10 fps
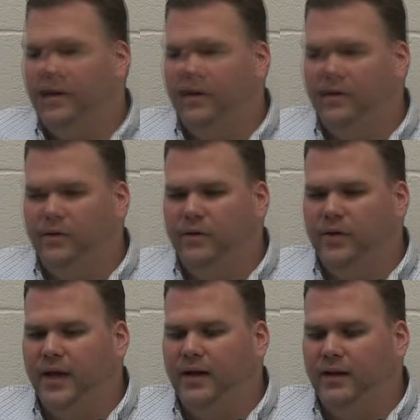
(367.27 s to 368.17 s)

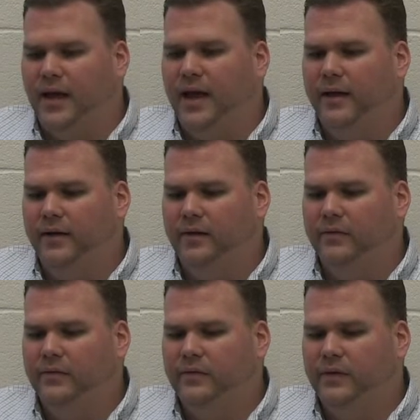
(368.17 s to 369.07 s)
Luke had a lot
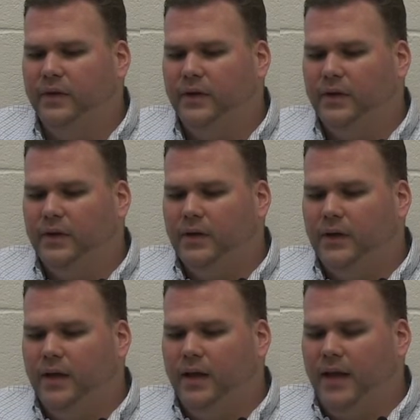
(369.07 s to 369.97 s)
of
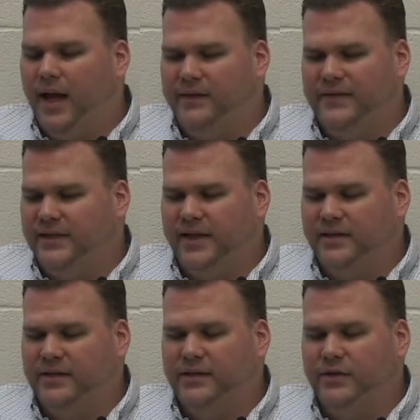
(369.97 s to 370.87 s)

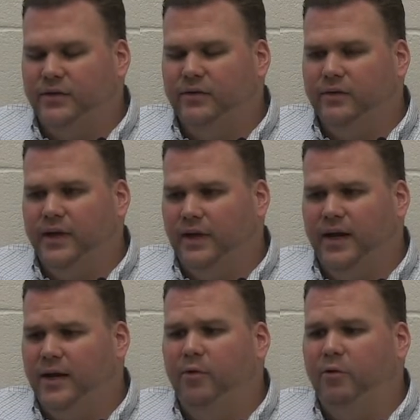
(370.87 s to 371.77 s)
success as a student that
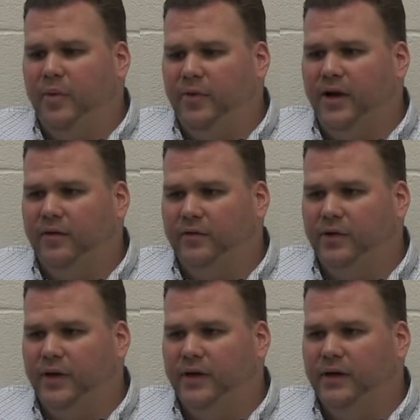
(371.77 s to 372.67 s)
anyone would be proud of
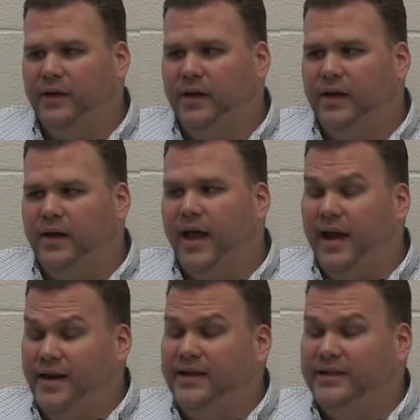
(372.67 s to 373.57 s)
doing,
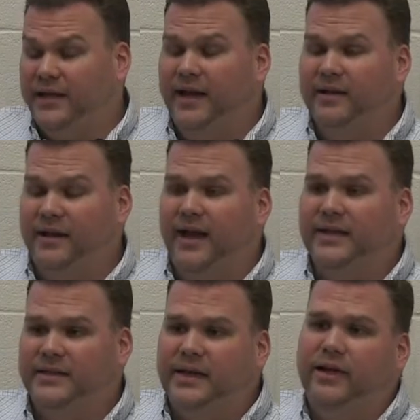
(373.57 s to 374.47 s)
and he set
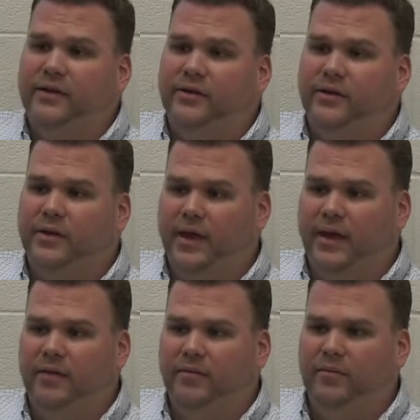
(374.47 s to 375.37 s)
that standard
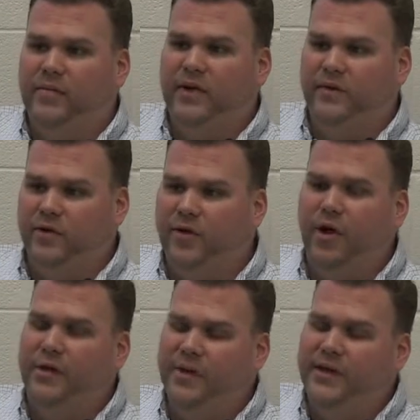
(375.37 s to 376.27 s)
that if you're
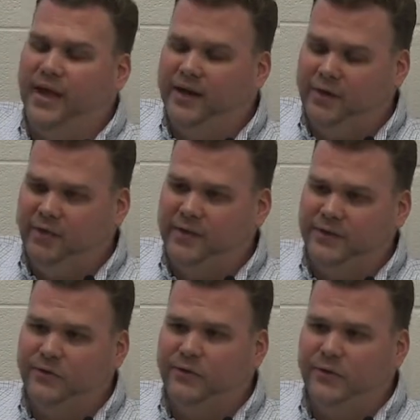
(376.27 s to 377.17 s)
going to be the editor of
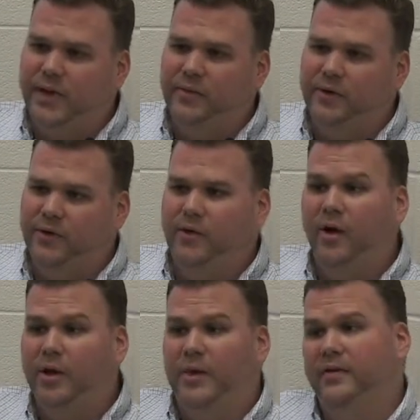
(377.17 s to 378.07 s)
this newspaper, you're
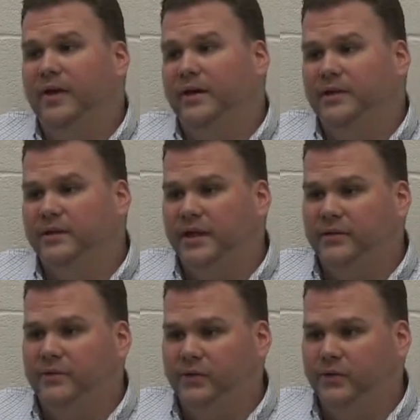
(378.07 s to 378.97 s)
going to be a very
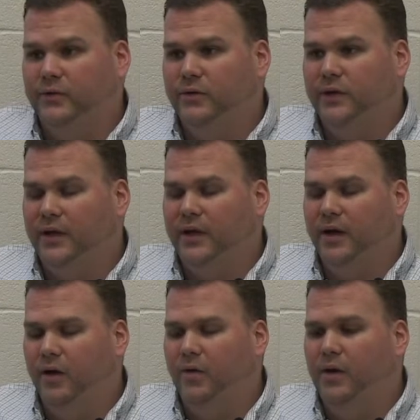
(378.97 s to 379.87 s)
successful student at
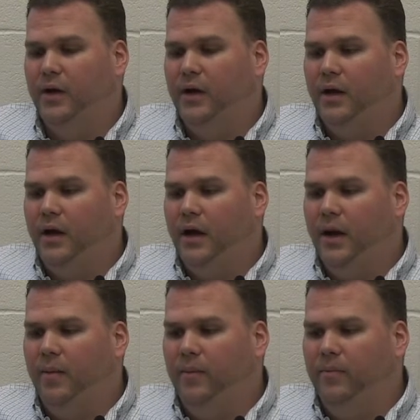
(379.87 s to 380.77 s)
Carroll.
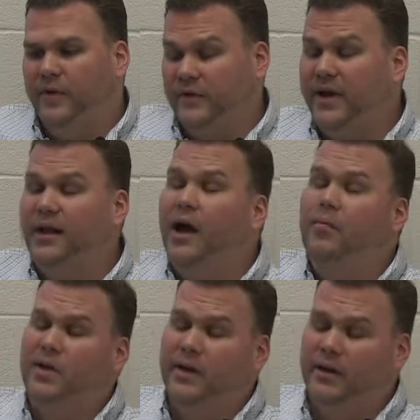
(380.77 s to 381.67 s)
So again,
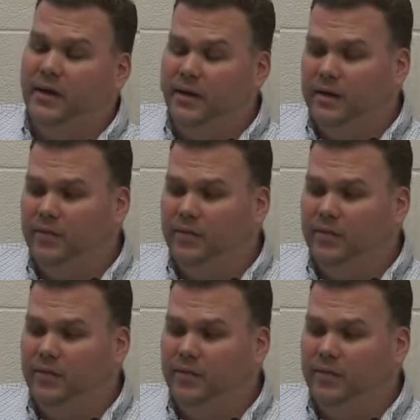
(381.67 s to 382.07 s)
humbling